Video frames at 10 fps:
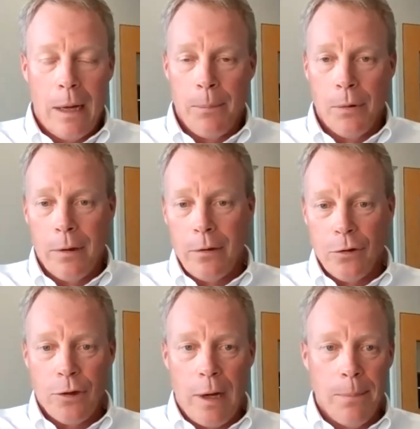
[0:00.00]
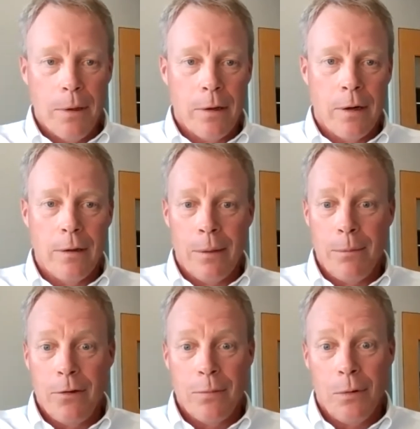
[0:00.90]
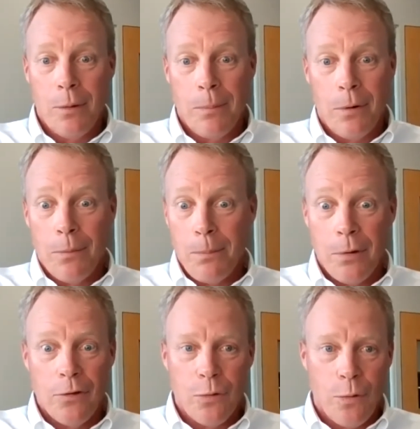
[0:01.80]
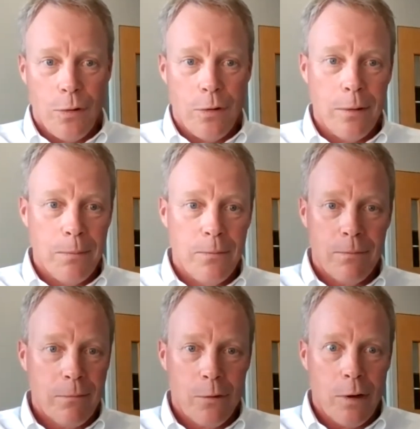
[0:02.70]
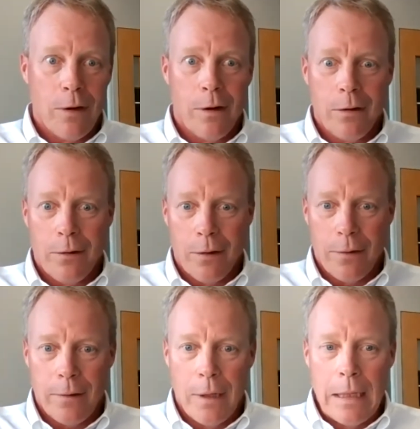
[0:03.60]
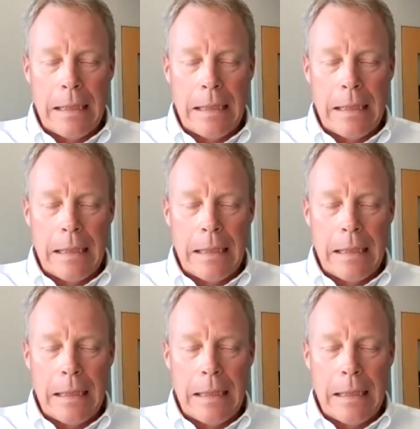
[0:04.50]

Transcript: I put it in your shopping cart. Let me just put a purchase order, a credit card to this.